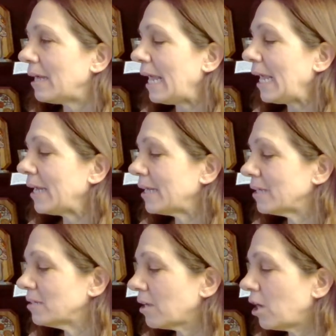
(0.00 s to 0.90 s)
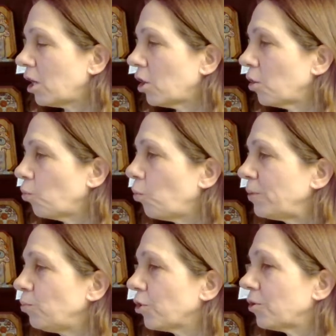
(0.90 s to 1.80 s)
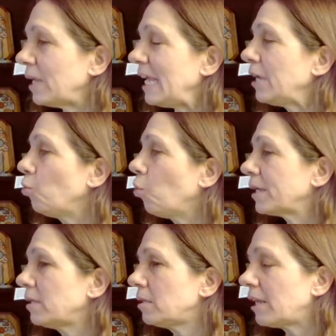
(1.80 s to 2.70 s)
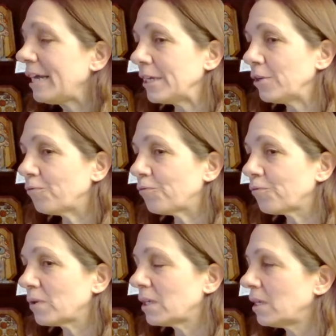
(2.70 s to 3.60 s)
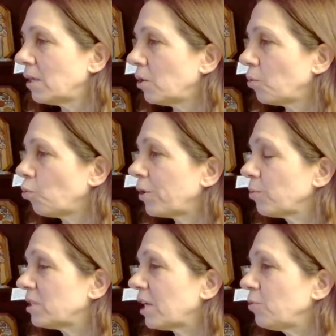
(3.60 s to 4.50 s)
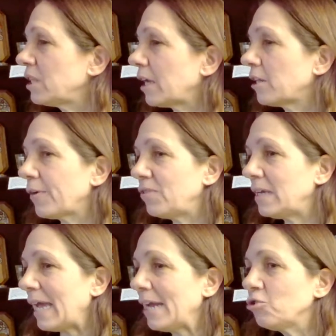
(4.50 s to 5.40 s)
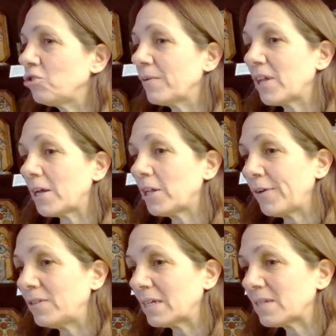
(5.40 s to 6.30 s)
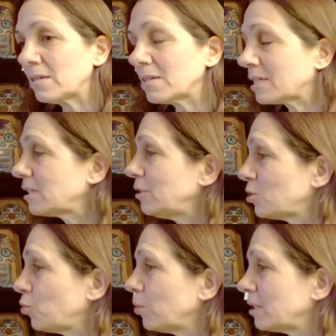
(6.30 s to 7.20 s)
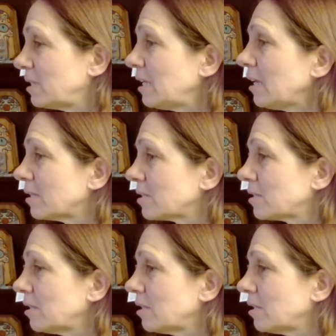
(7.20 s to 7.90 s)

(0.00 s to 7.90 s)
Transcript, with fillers: And uh, when we're in one life, when we're done with that life, the energy of that life doesn't cease to exist.